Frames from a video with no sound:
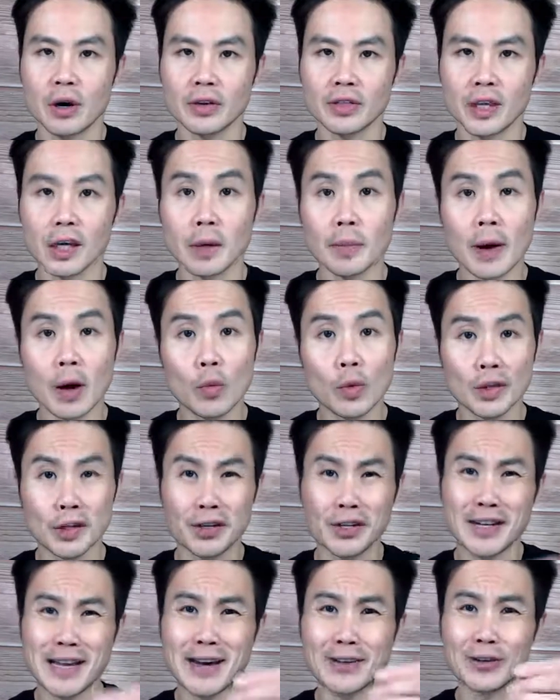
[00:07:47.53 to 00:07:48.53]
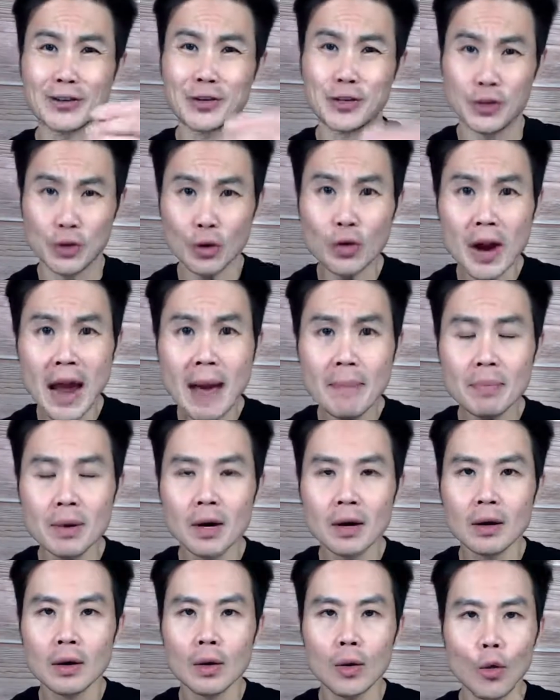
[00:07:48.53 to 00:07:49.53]
are thinking about whether you download your app
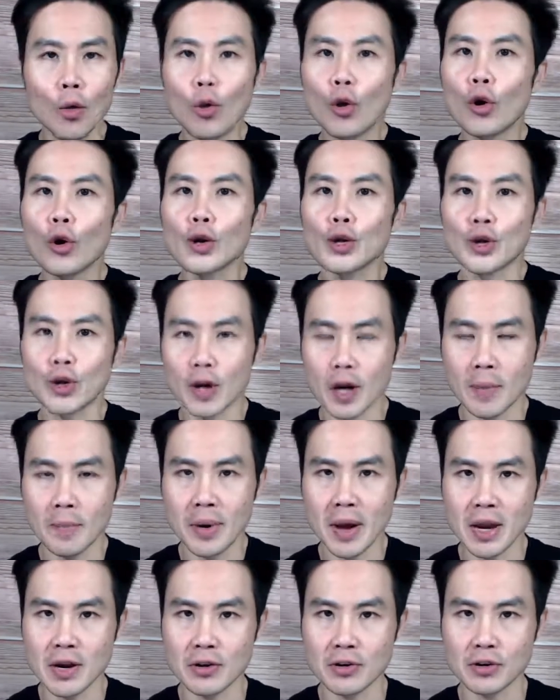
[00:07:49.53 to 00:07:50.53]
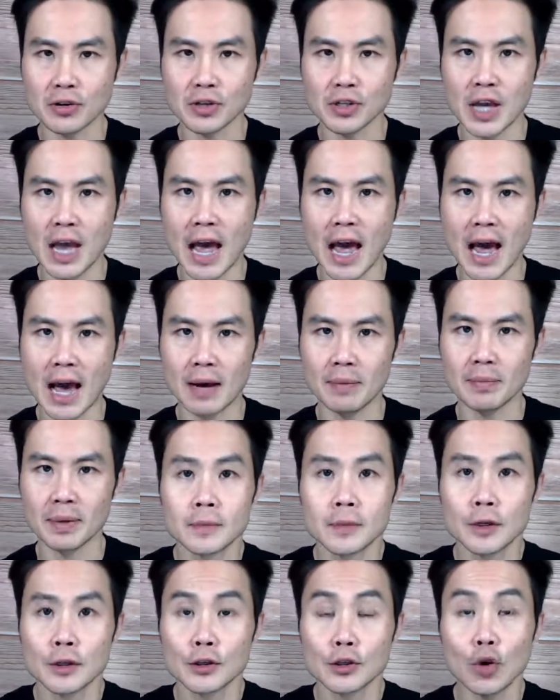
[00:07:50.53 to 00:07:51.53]
or your competitor's app.
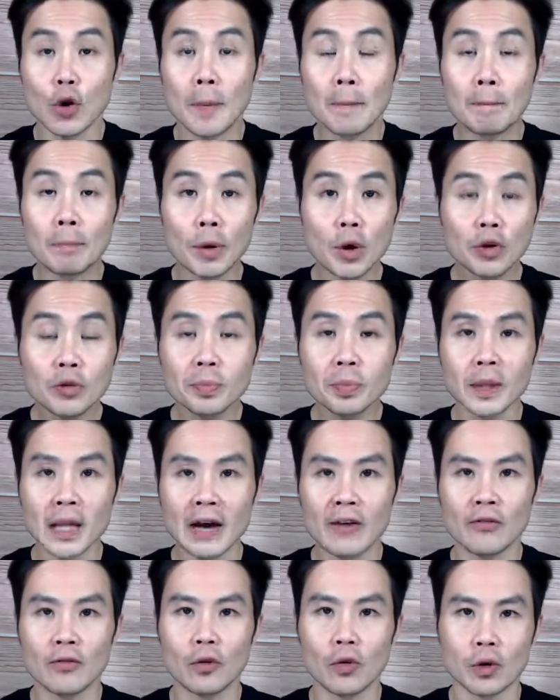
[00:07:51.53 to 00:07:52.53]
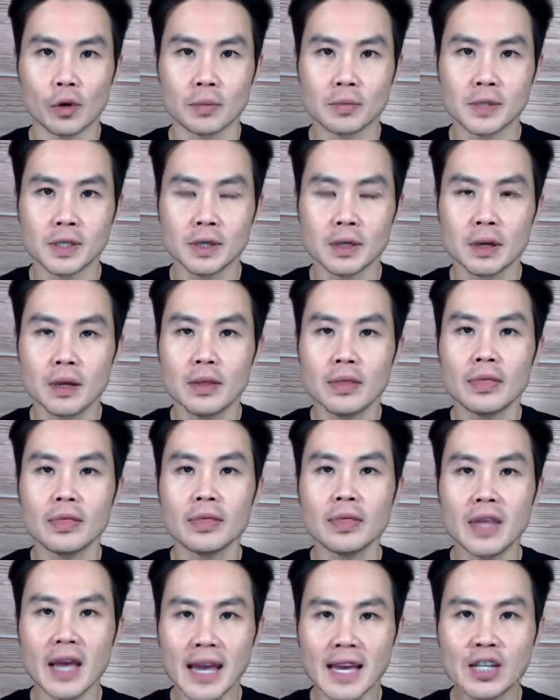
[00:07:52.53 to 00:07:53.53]
So on both platforms,
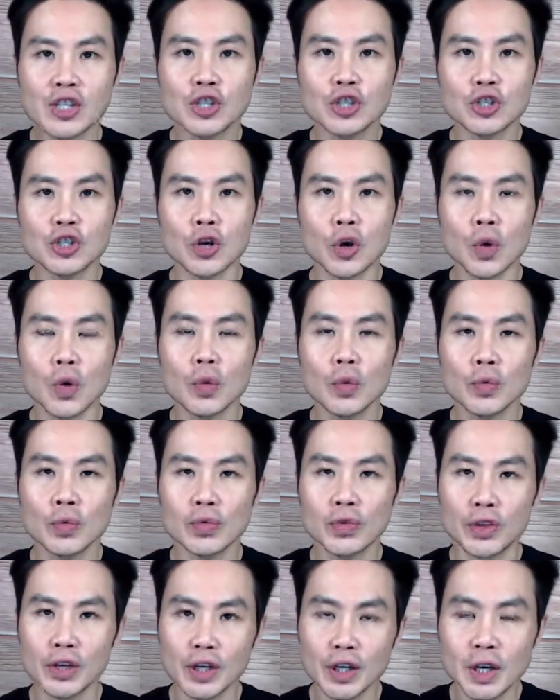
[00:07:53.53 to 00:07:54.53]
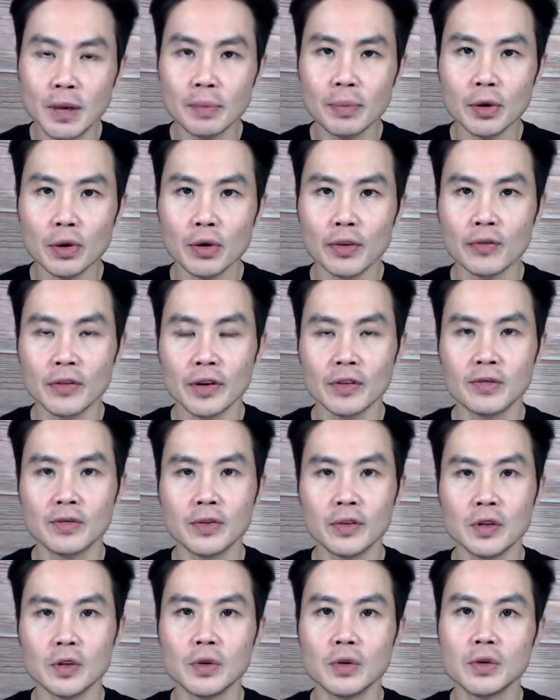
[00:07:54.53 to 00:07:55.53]
they show the number of
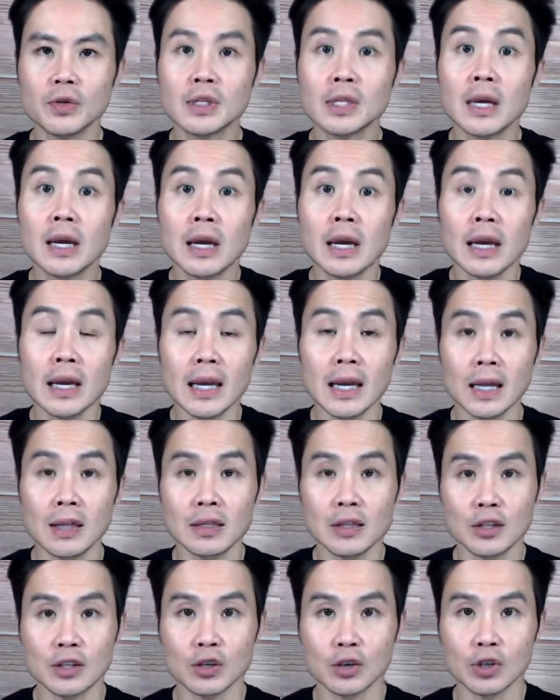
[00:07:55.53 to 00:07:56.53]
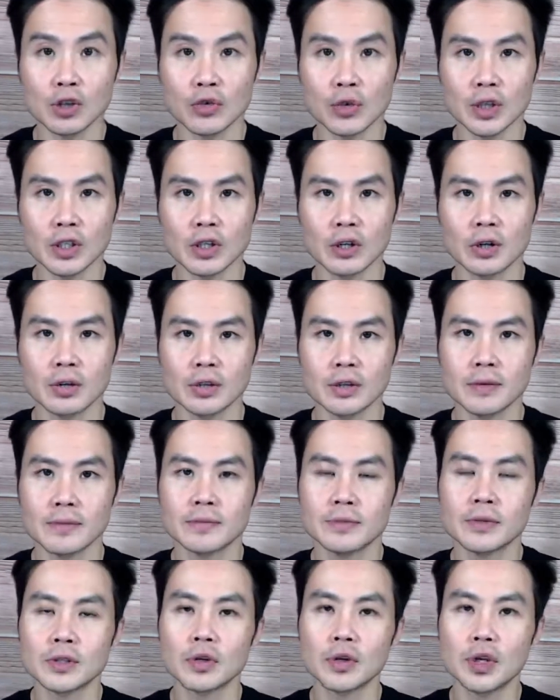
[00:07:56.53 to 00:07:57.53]
reviews in the search results.
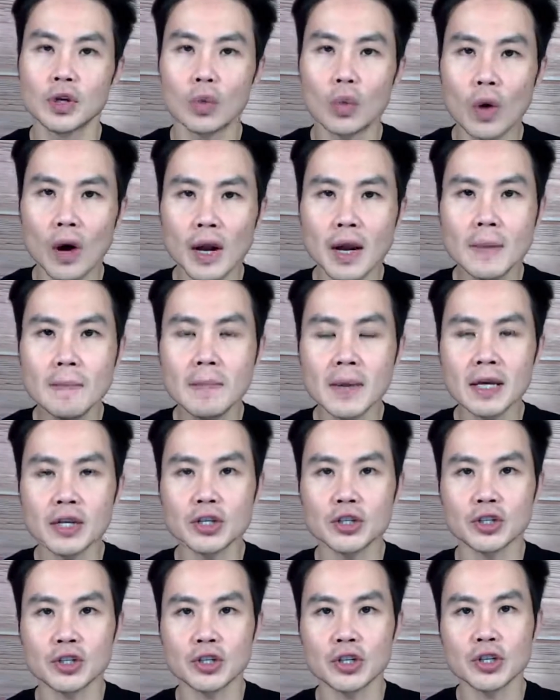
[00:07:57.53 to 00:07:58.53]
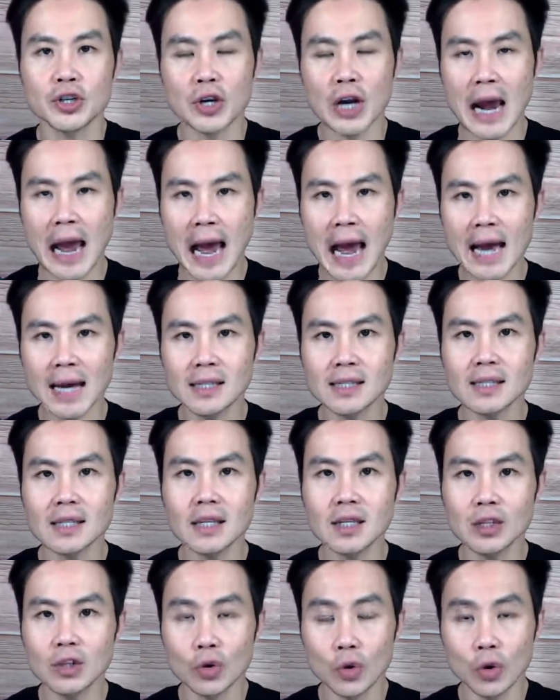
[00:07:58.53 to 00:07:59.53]
So you want to make sure you're
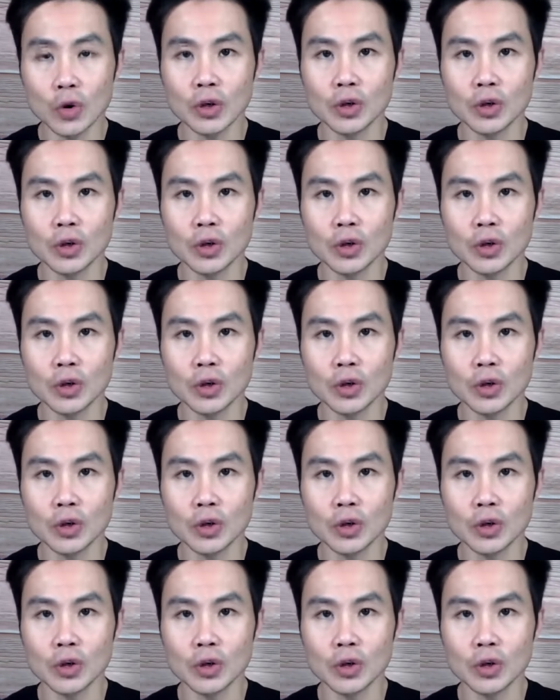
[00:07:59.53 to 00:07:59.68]
asking your